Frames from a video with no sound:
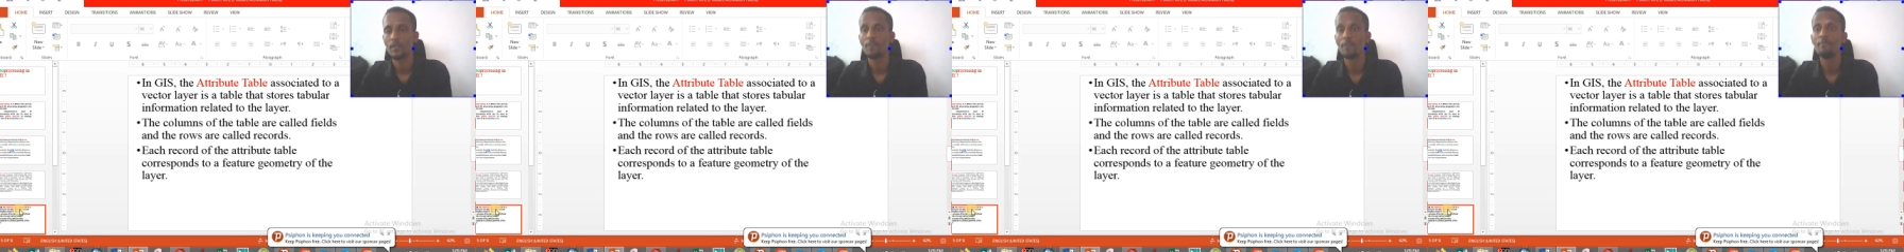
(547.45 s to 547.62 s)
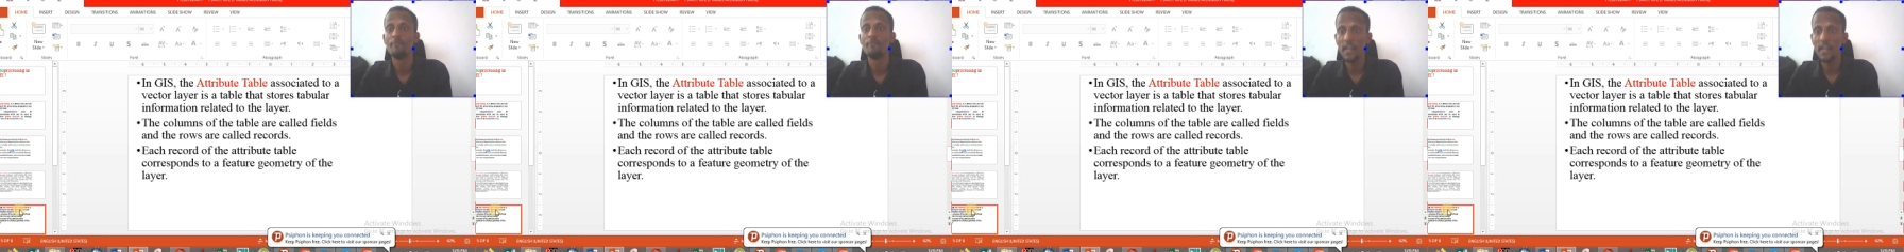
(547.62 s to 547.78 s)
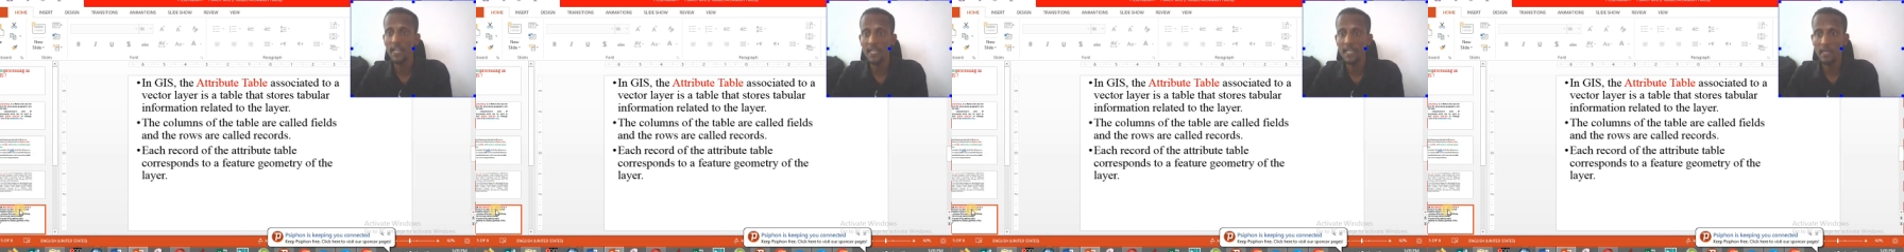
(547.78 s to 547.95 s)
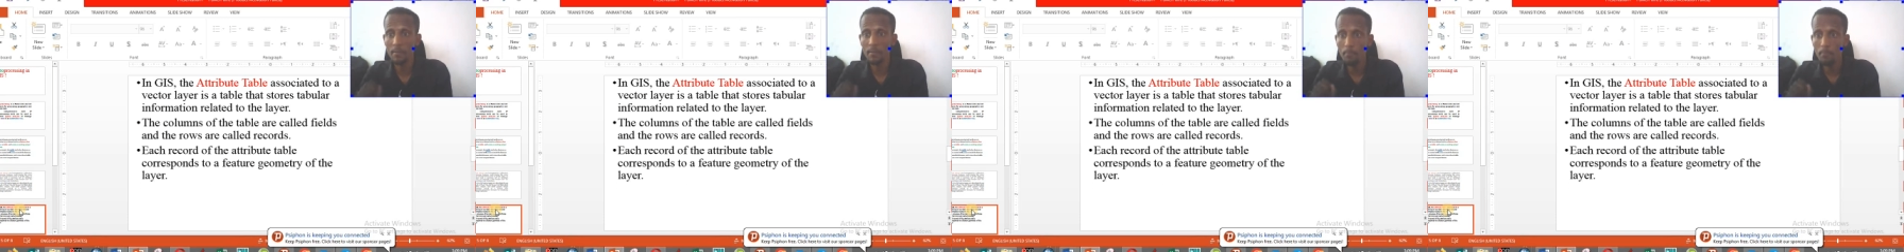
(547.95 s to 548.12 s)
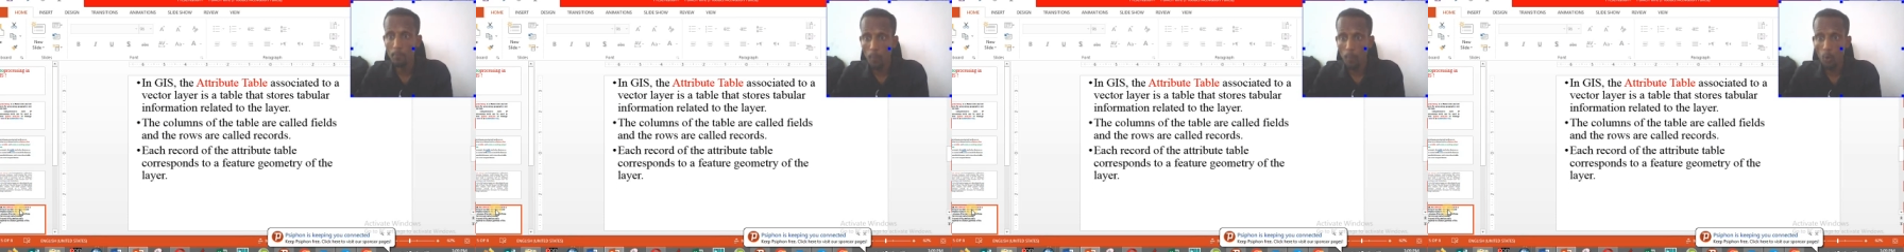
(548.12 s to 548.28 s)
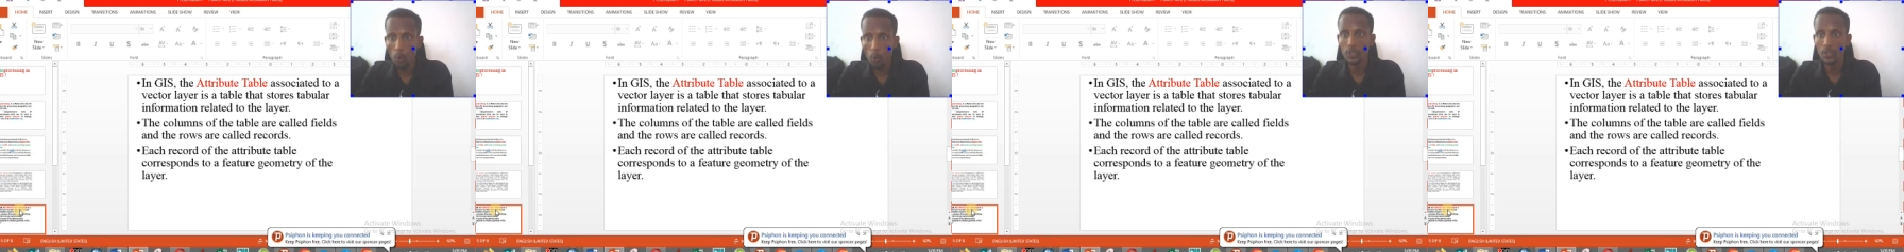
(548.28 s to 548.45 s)
very
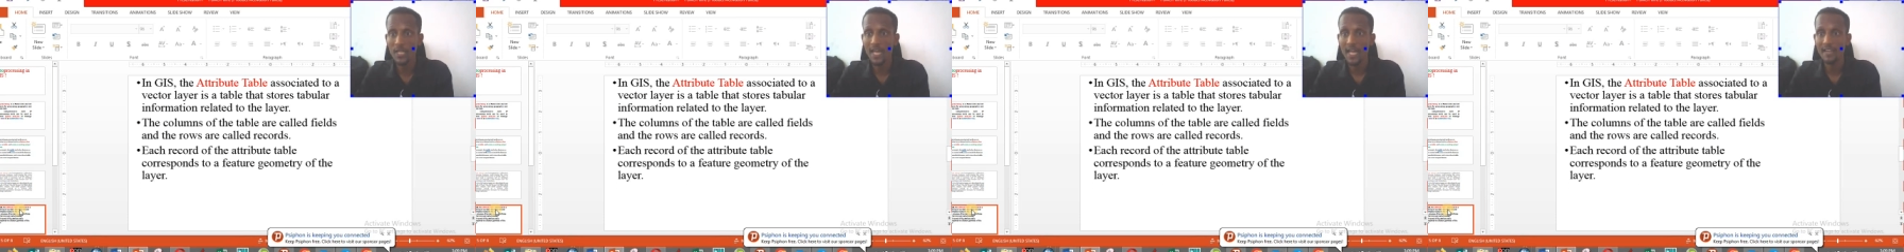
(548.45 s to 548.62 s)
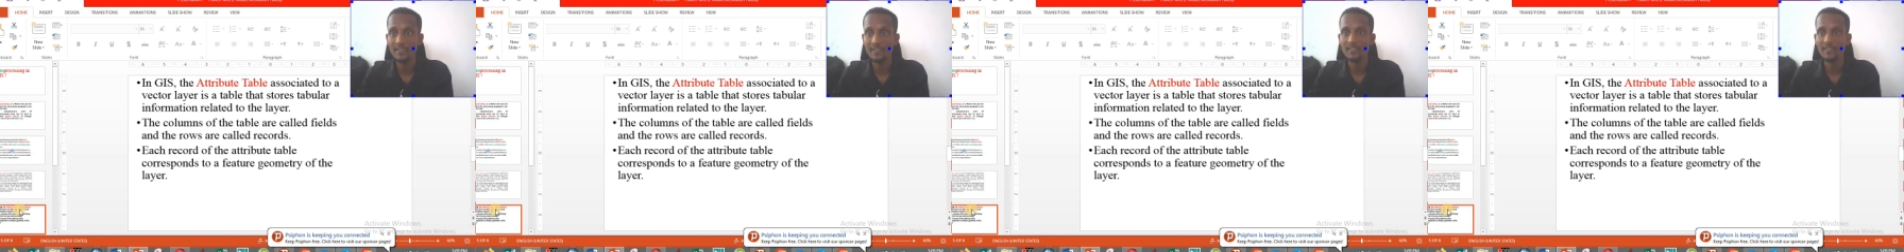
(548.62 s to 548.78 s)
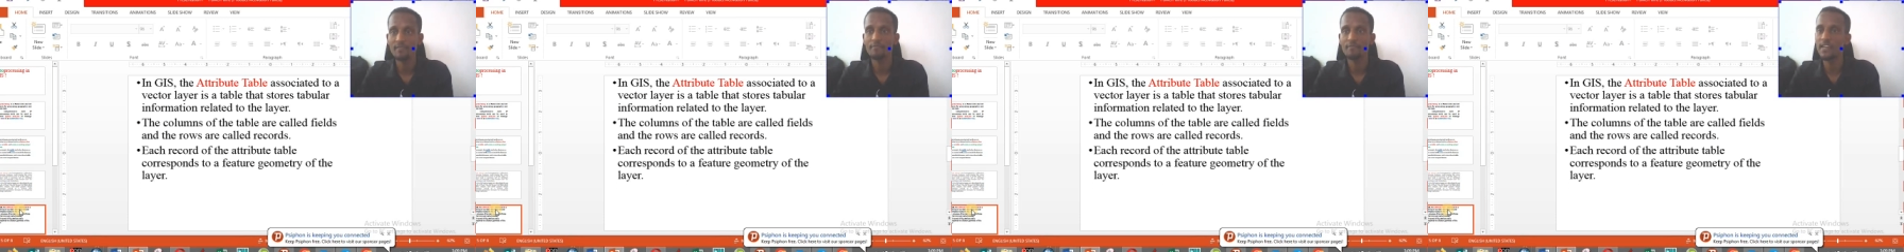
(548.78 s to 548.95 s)
important